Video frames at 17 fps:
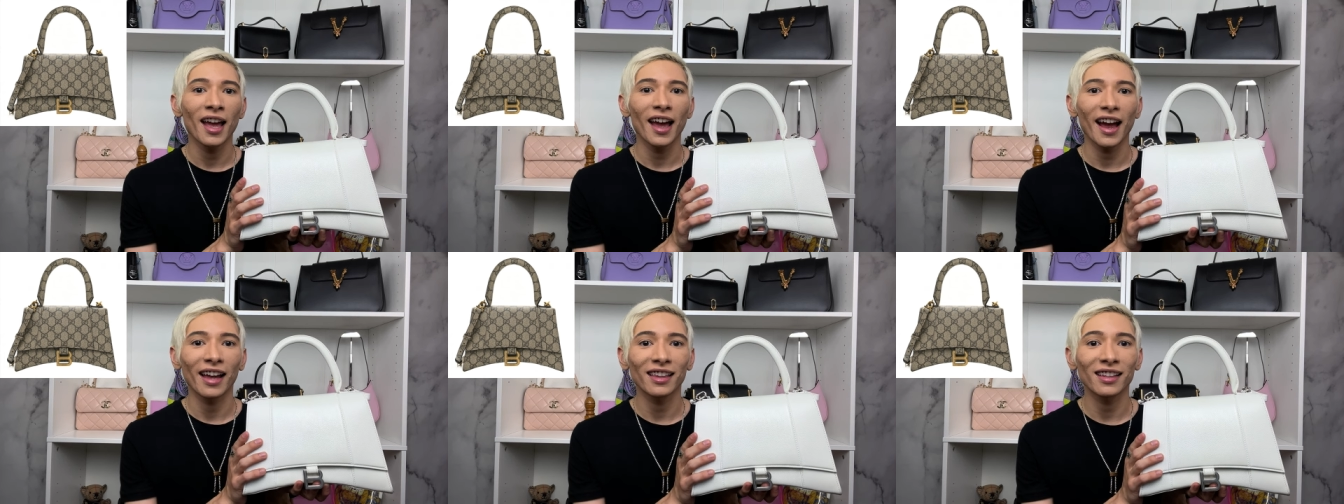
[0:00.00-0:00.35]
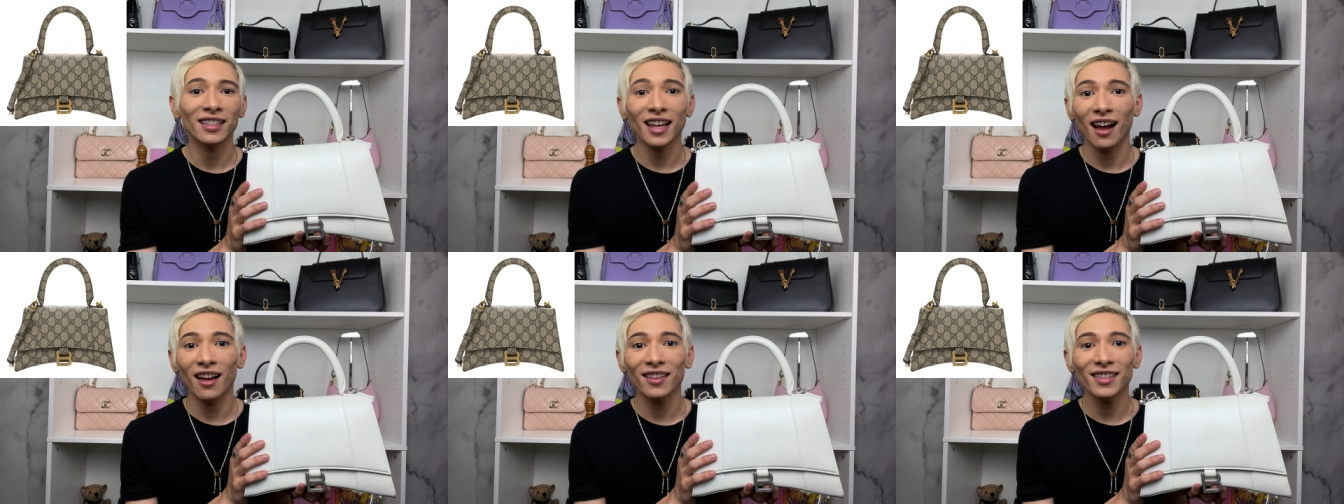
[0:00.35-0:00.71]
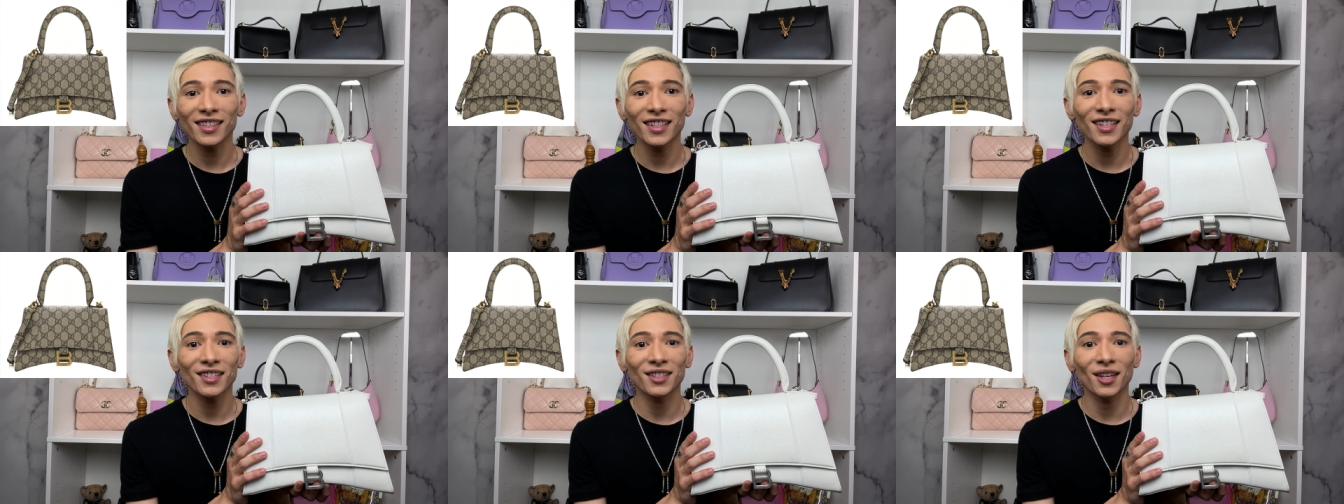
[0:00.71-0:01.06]
and it's
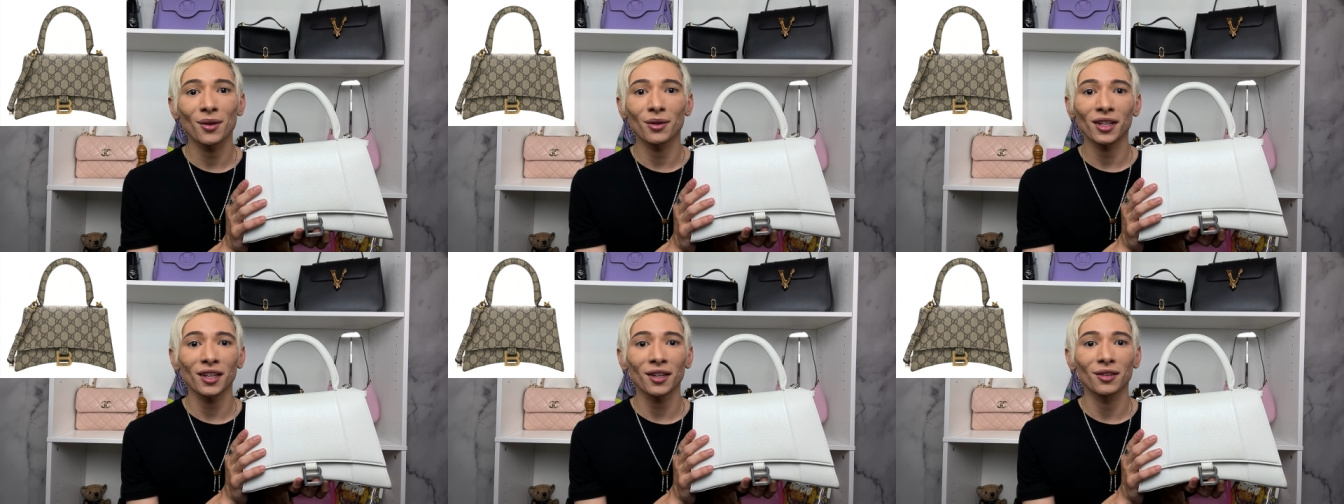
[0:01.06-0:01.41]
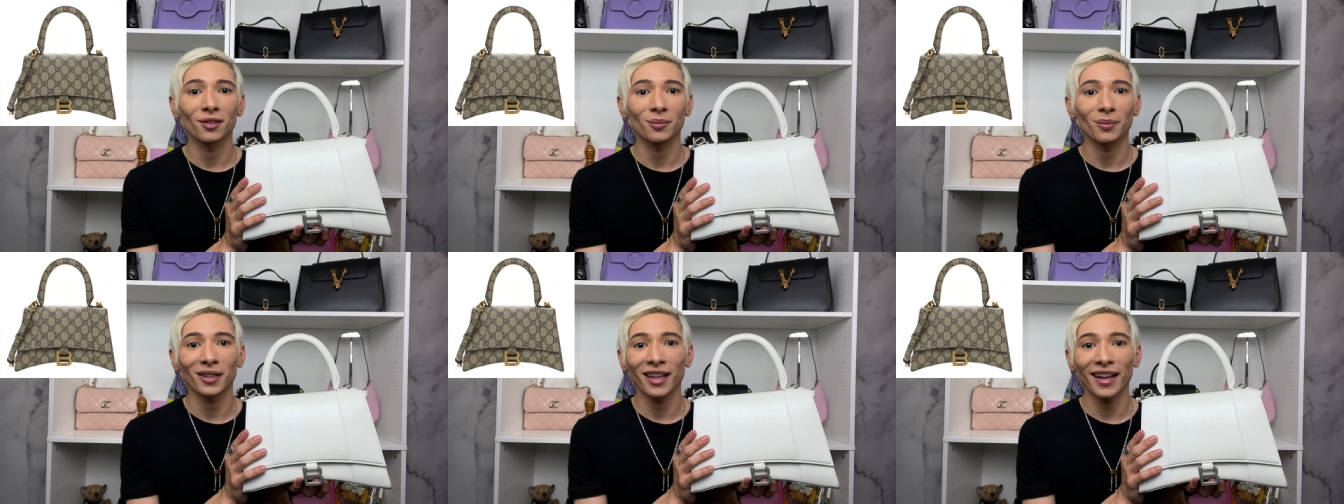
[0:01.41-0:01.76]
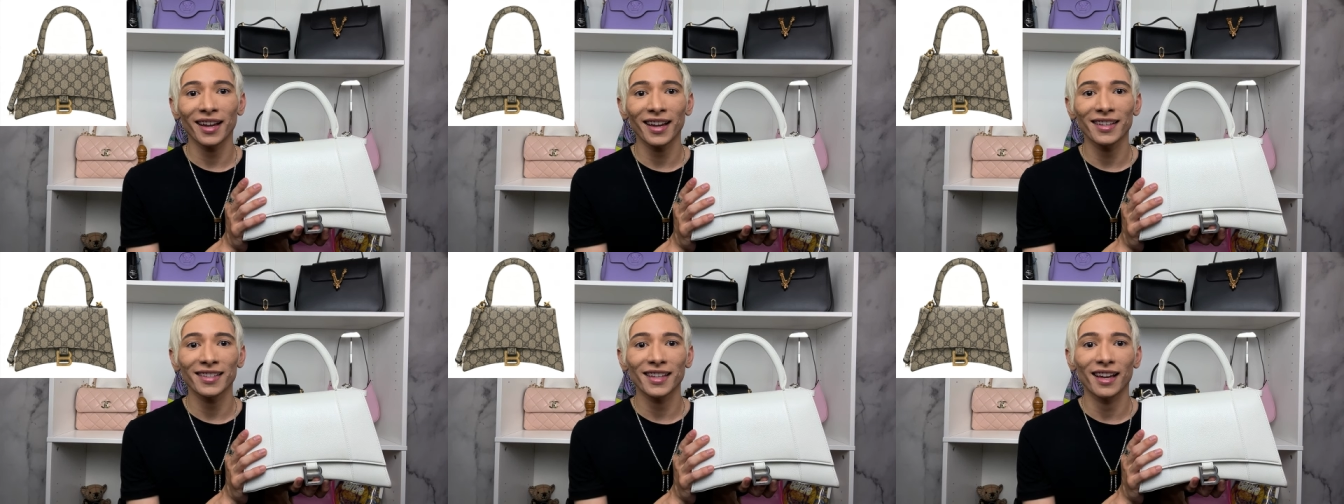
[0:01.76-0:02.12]
honestly so cute. But like
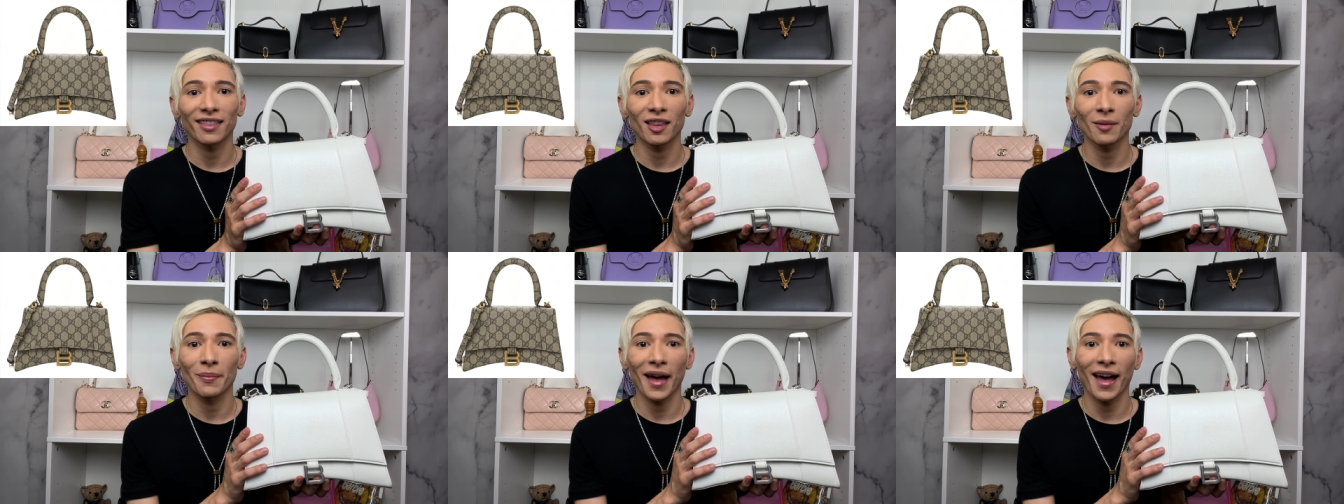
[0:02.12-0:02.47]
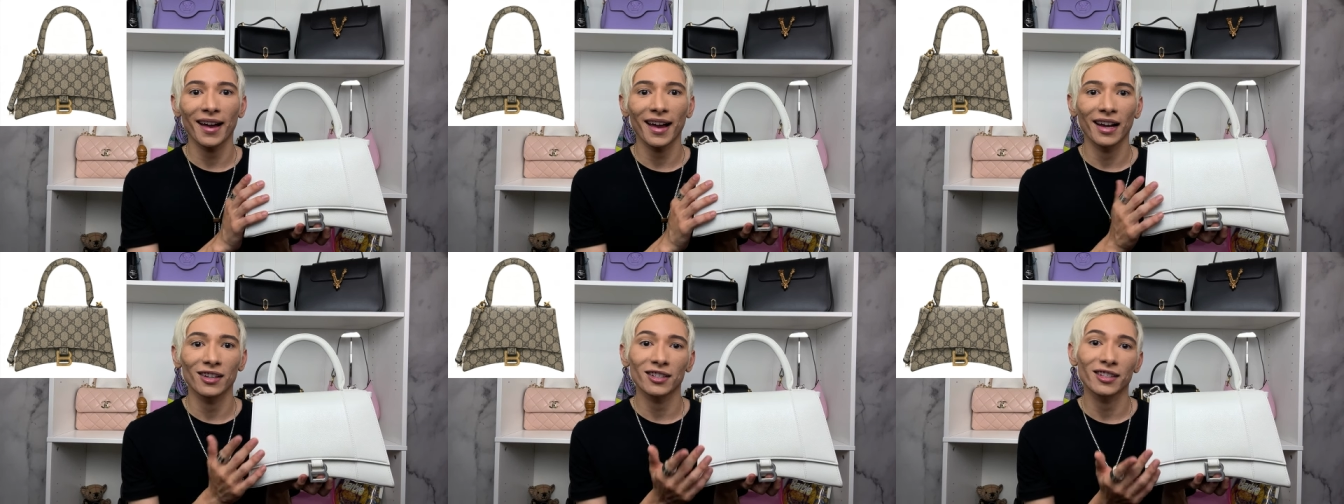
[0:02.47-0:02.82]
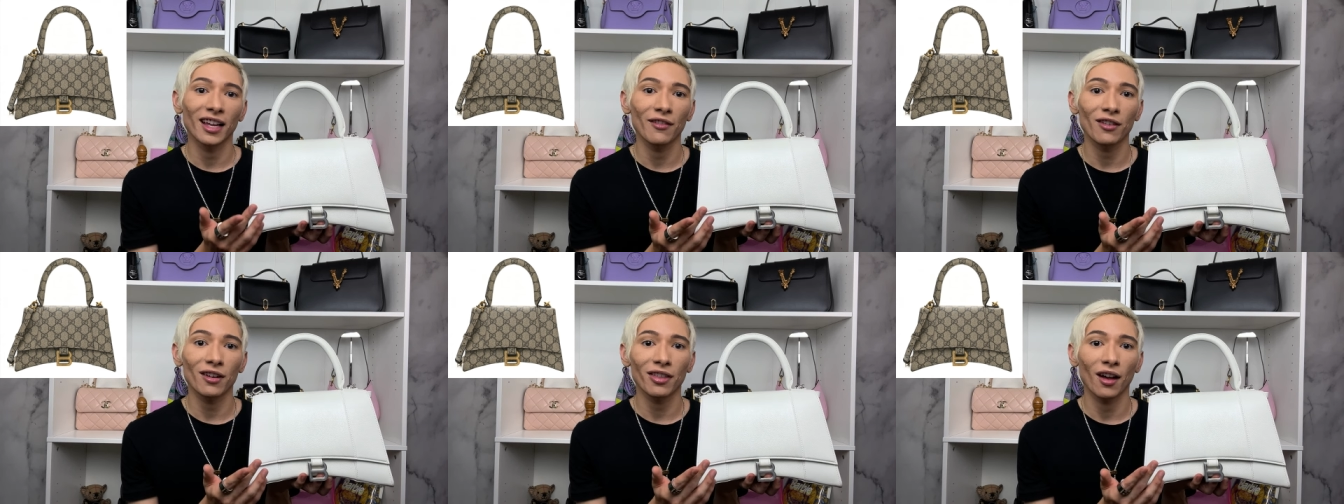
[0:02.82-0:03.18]
I said, the bag, I just
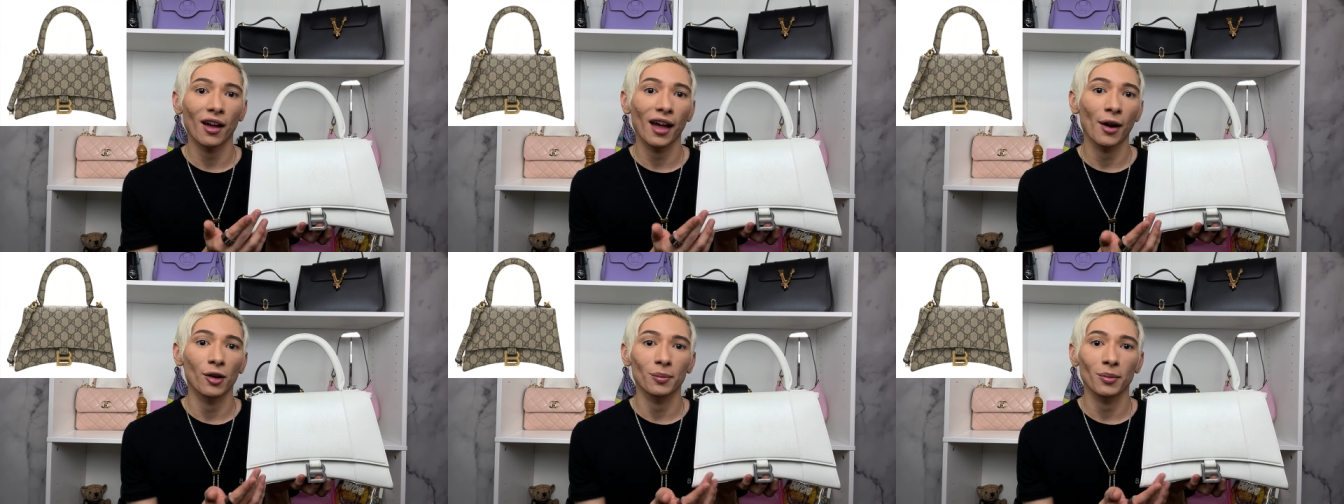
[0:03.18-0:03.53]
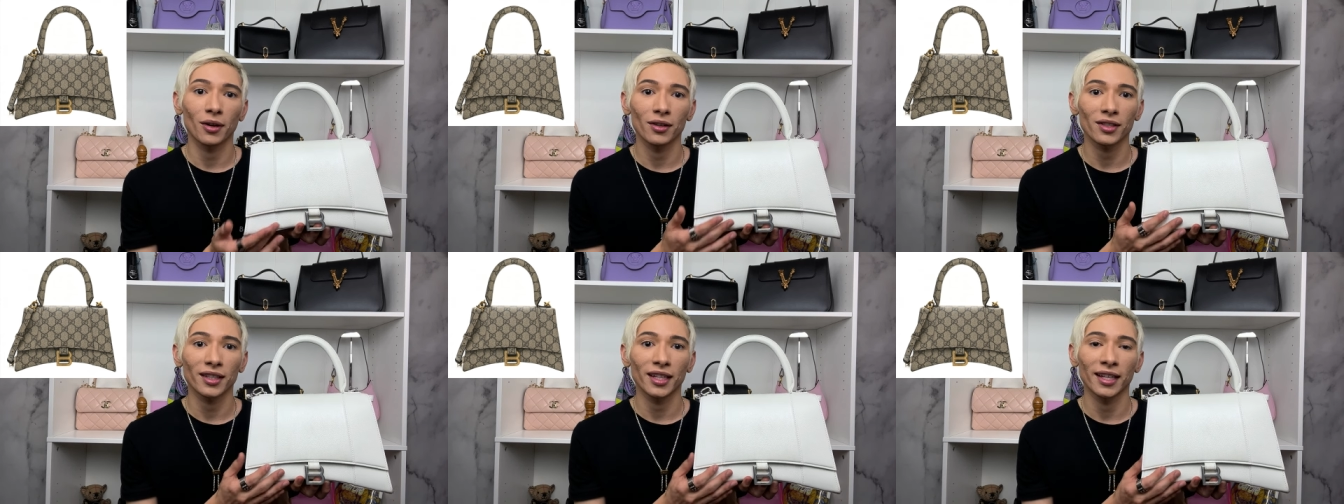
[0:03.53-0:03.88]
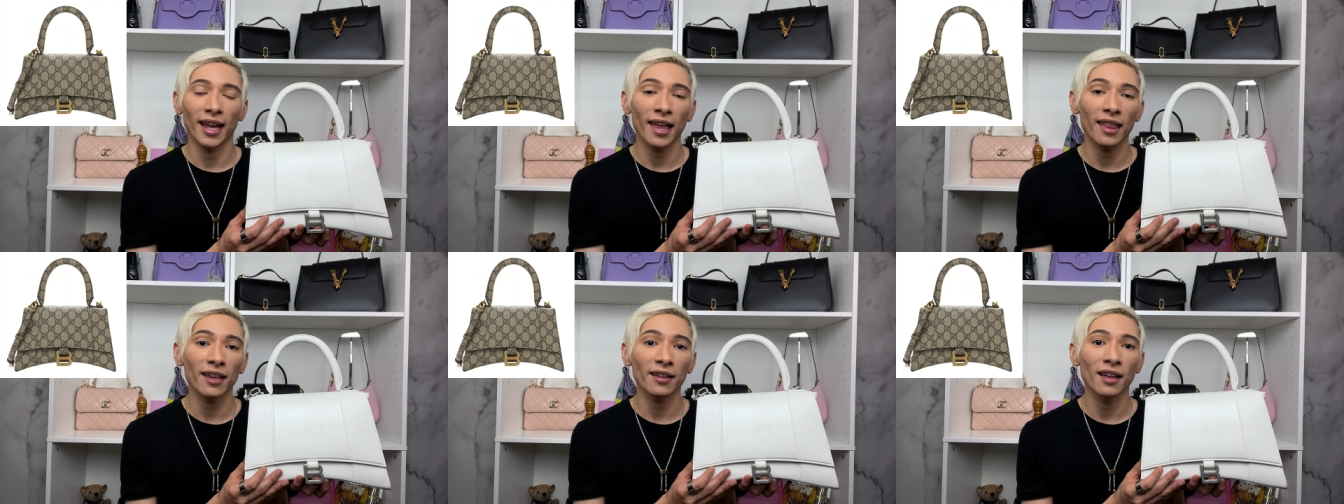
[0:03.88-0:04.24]
never thought I would personally
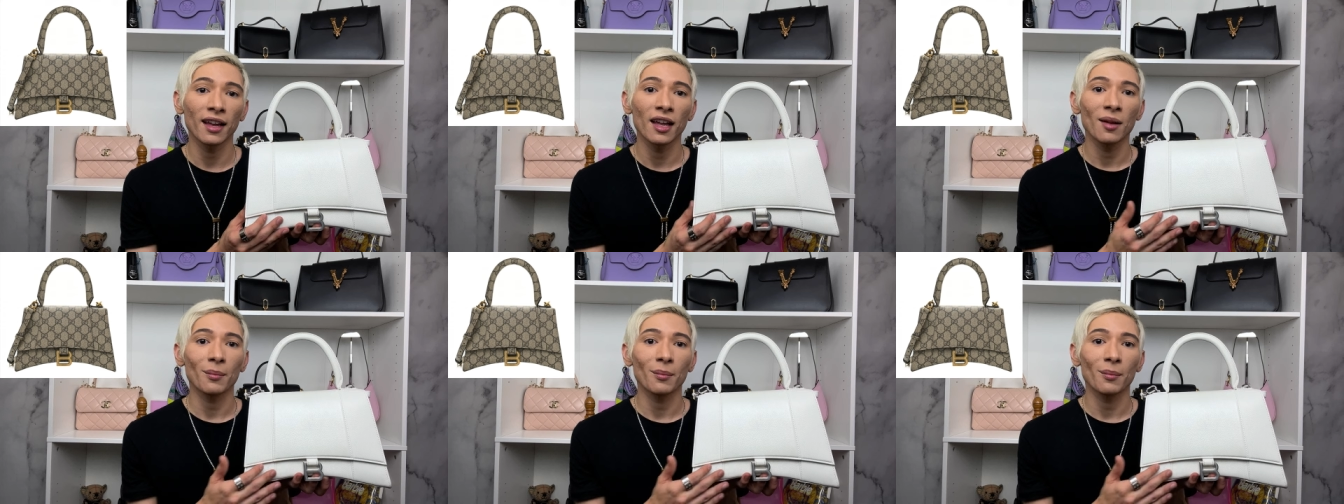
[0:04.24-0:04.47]
get it,